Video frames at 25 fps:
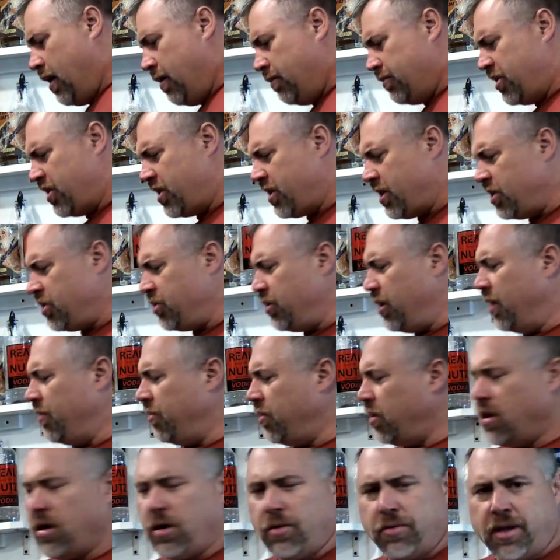Just because you
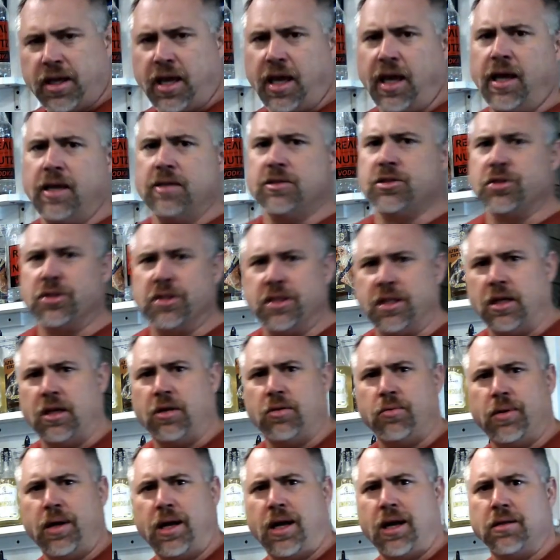never know. The cans are sitting
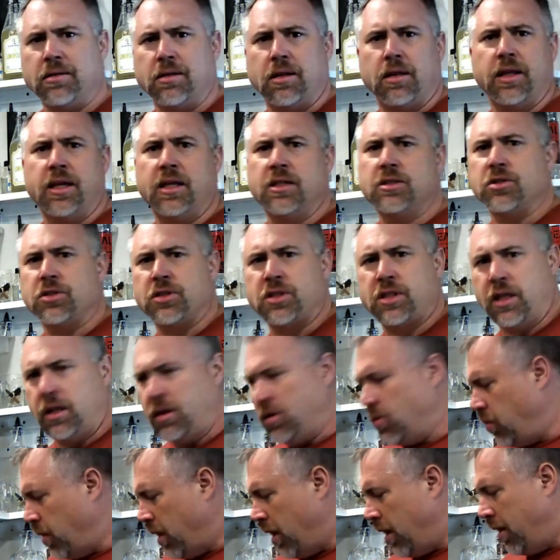around, the lids are sitting
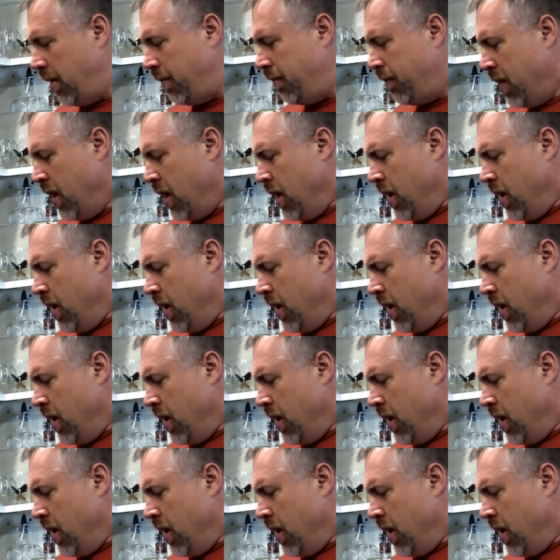around,